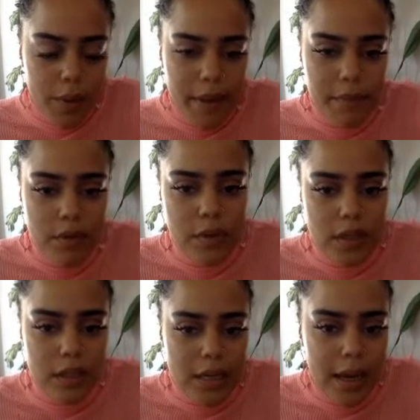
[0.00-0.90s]
my music
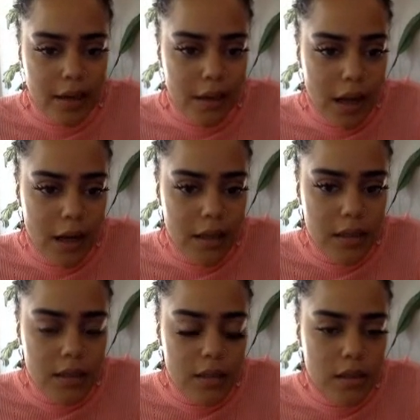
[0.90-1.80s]
is
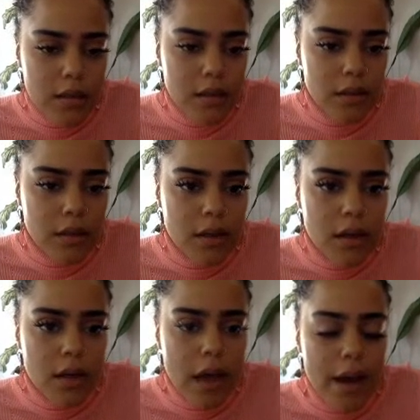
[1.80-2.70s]
analyzed.
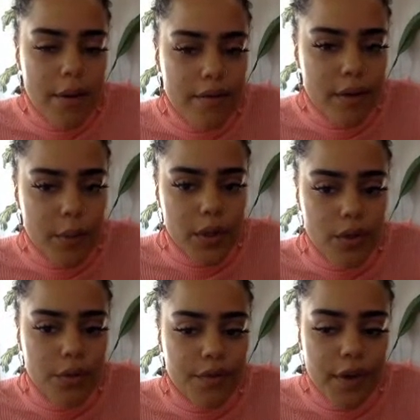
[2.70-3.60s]
However, when
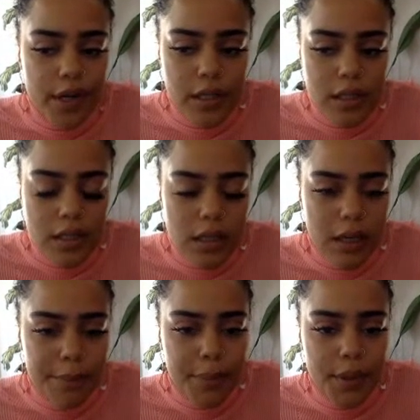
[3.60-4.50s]
you first
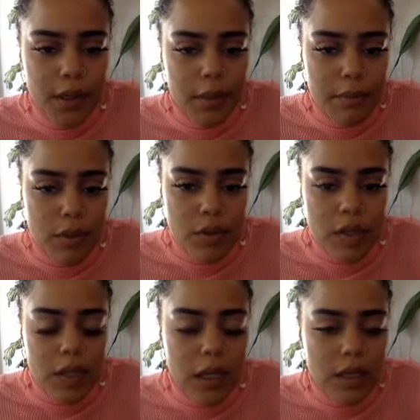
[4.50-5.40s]
input
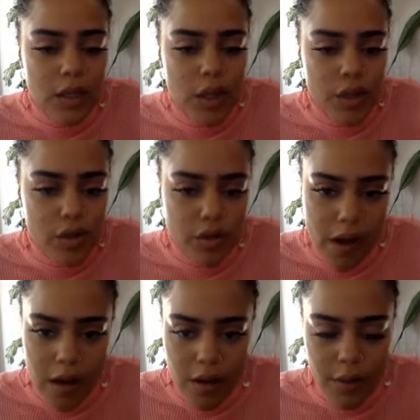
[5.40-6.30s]
music into your
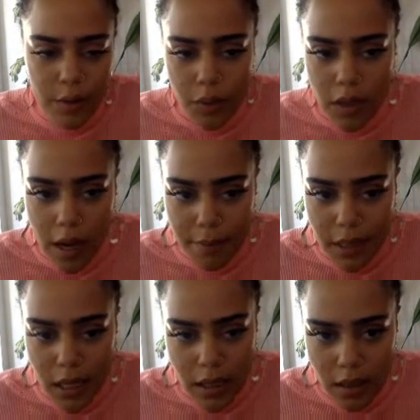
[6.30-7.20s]
Serato, it will not
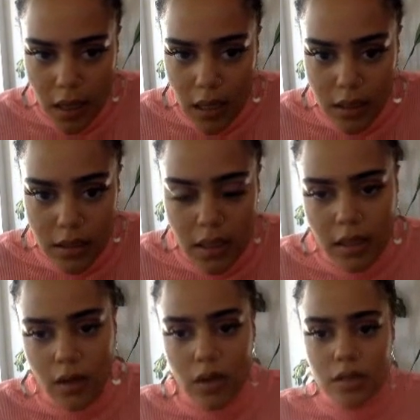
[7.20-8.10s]
be analyzed. And
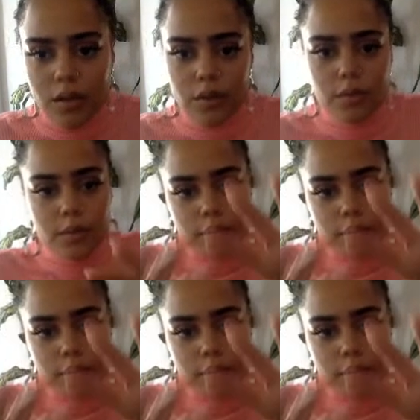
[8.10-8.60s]
it also